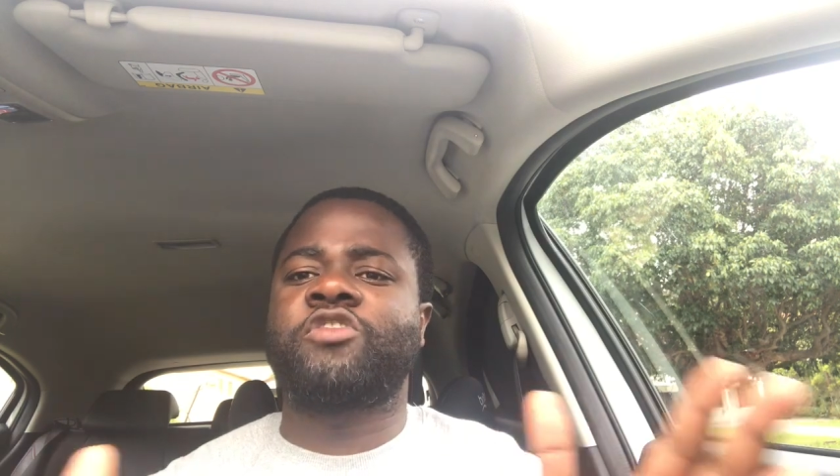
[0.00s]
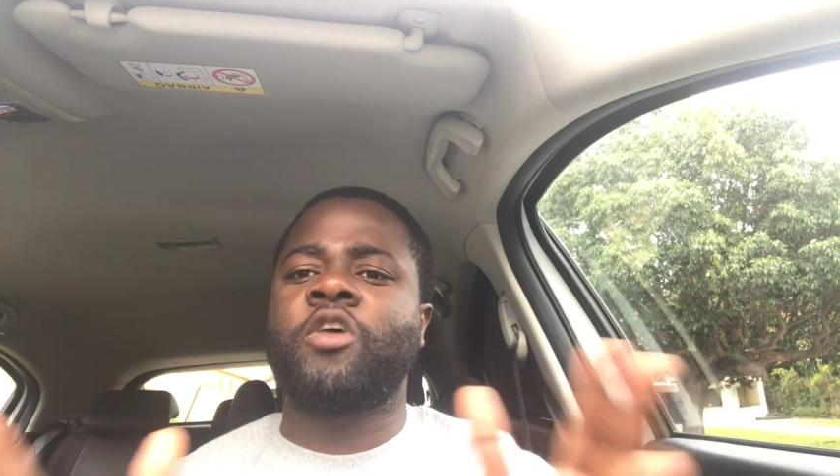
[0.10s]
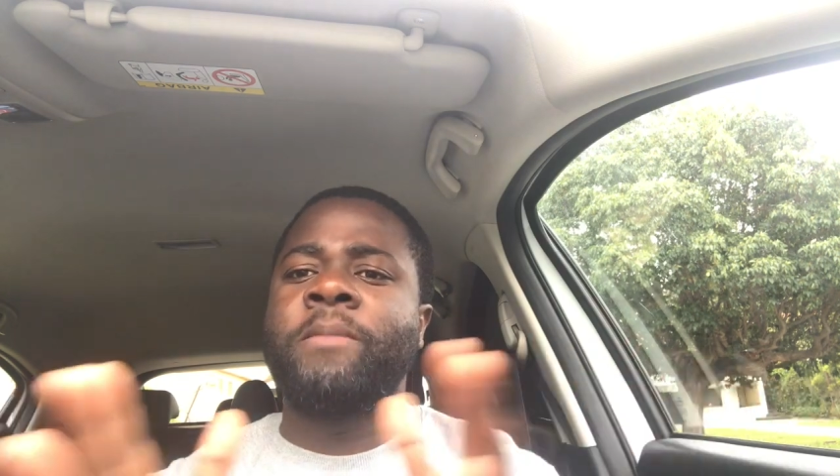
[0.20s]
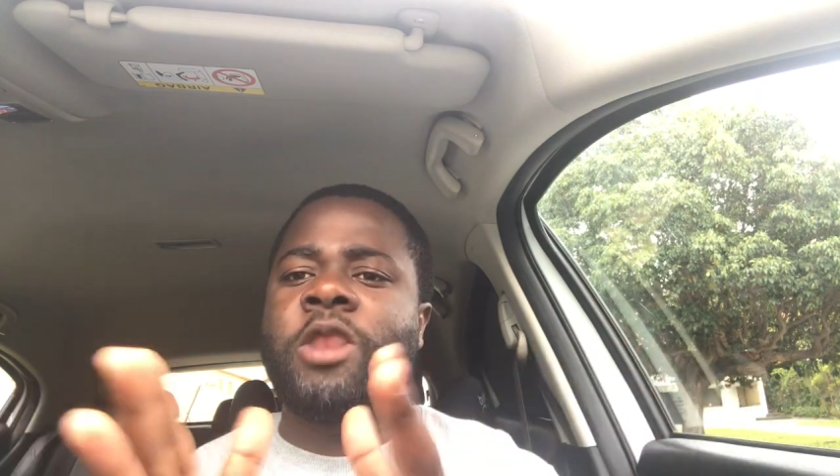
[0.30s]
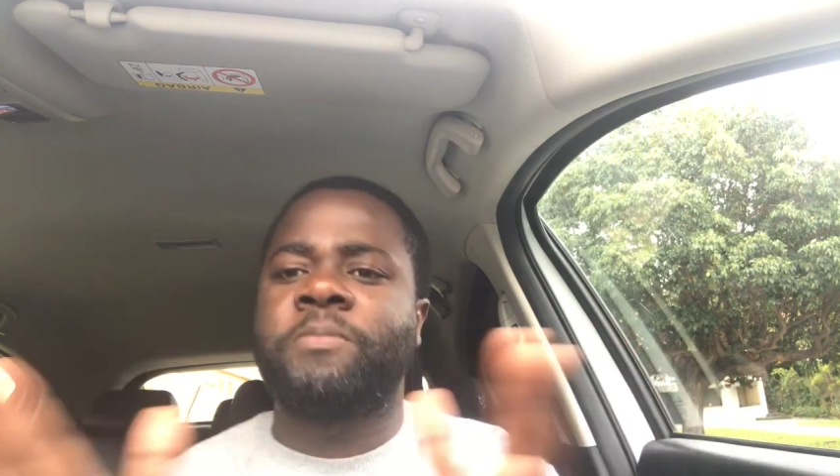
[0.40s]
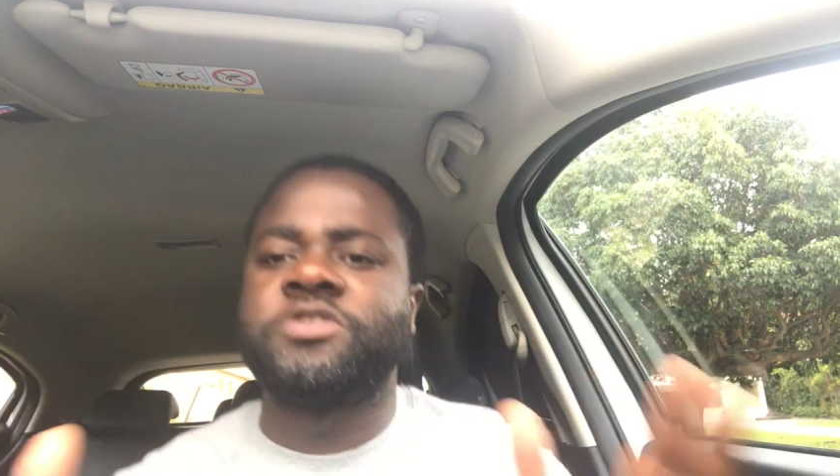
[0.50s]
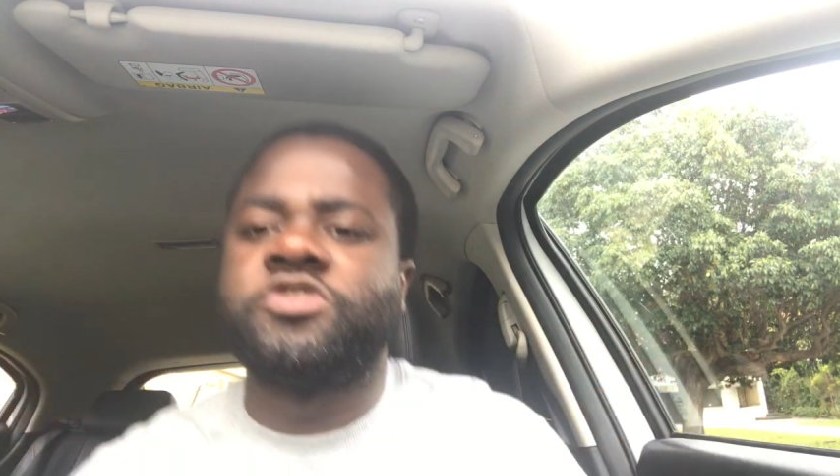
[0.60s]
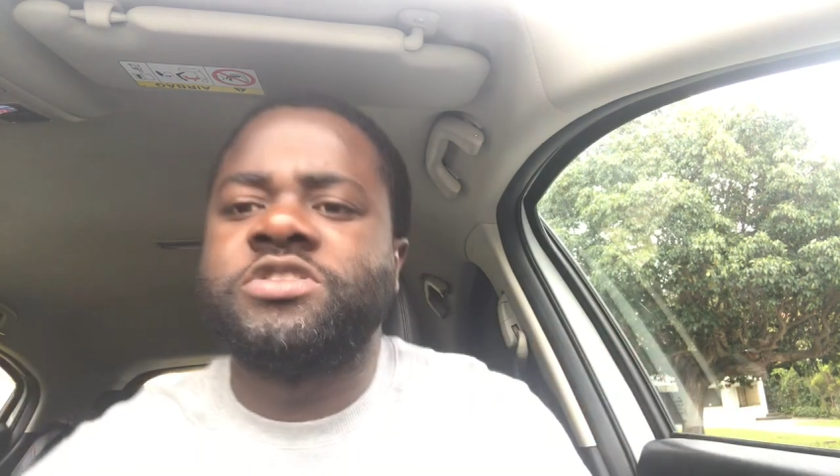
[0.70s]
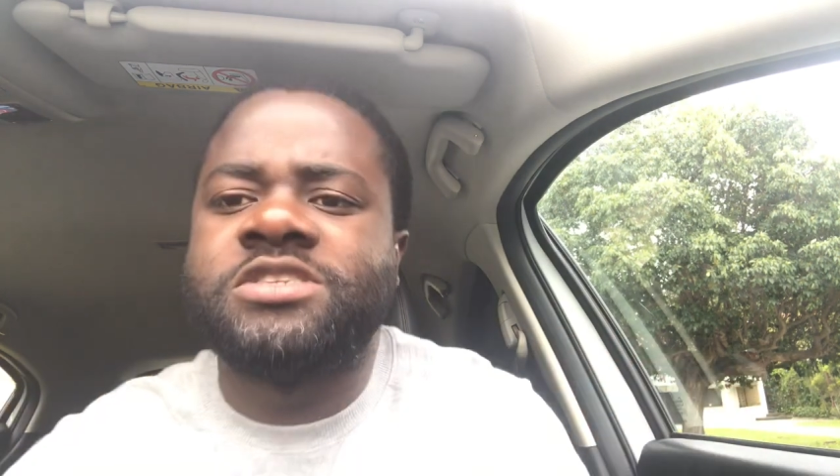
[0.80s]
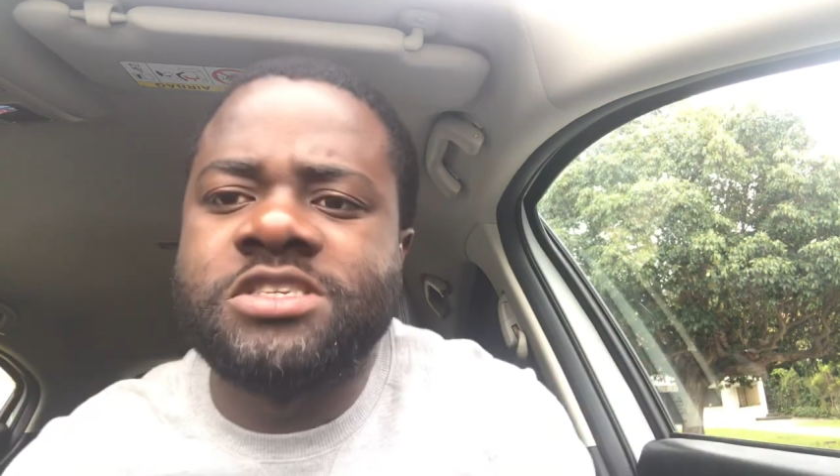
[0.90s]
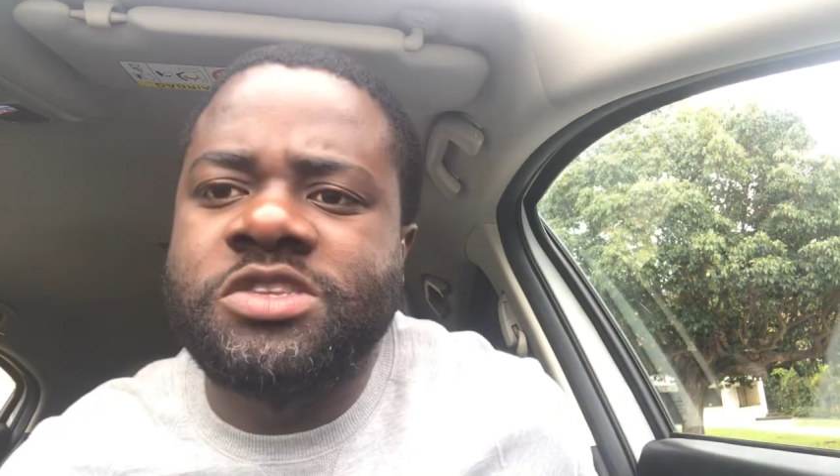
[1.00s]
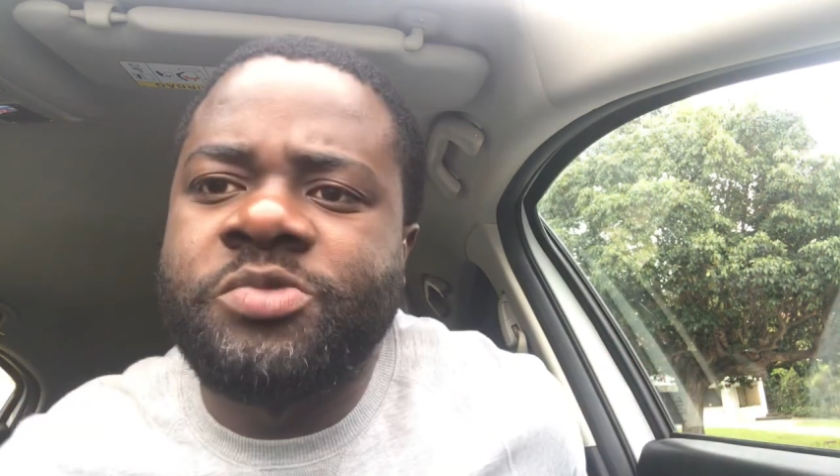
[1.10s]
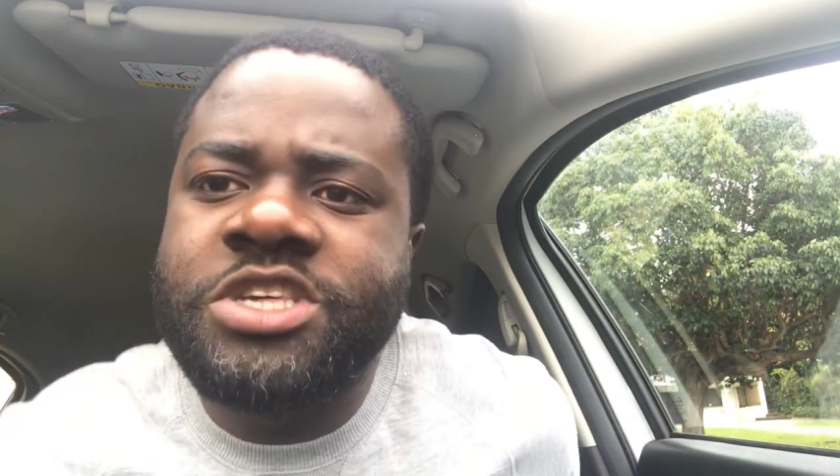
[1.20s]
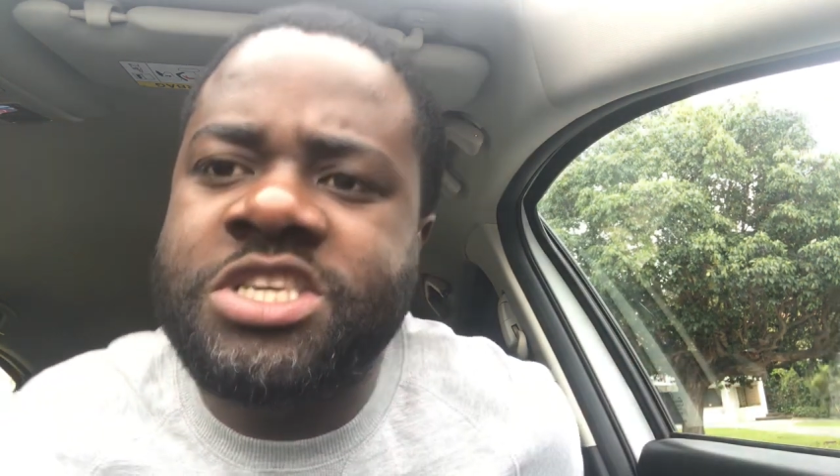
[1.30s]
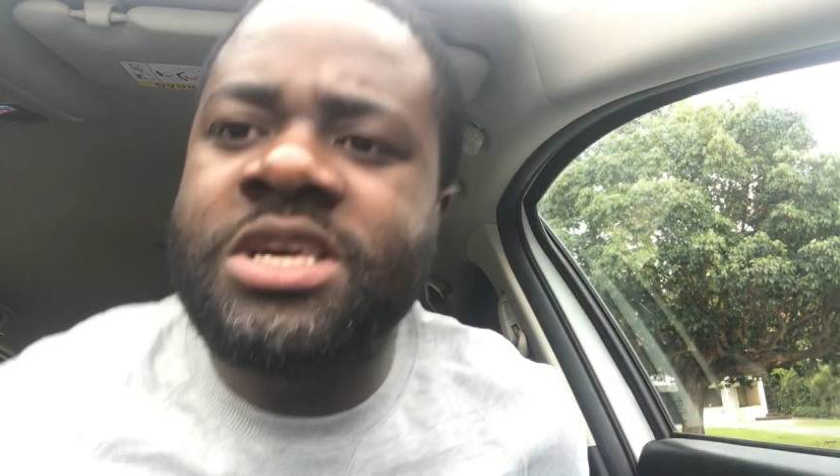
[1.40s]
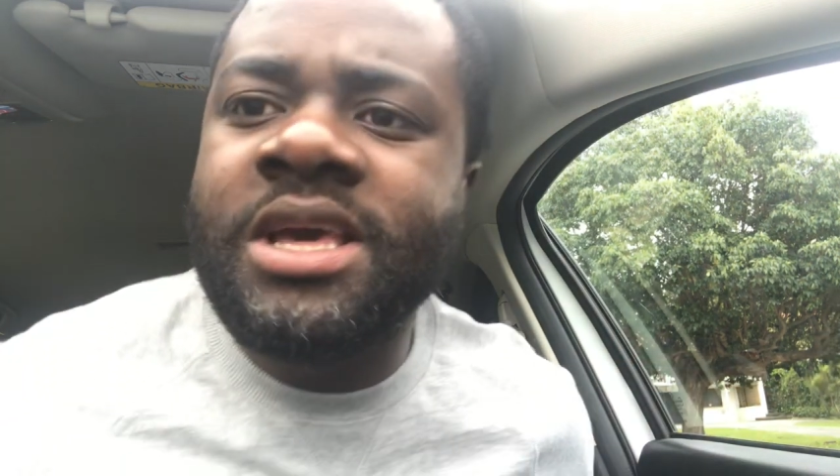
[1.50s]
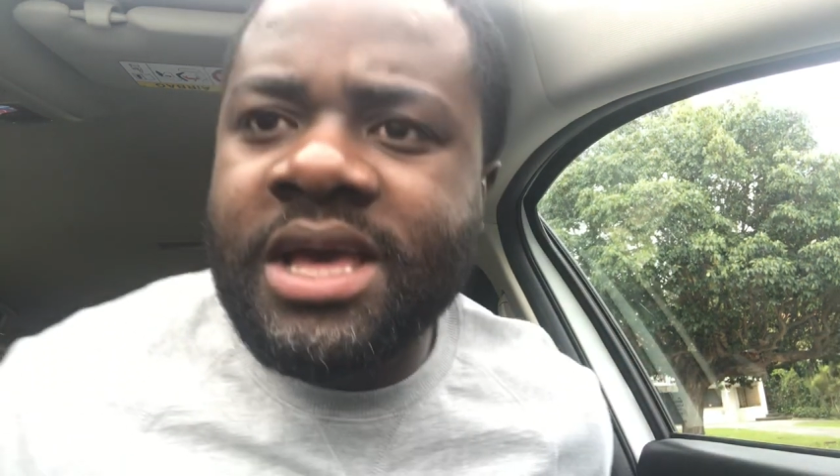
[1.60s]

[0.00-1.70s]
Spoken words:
so many opportunities in which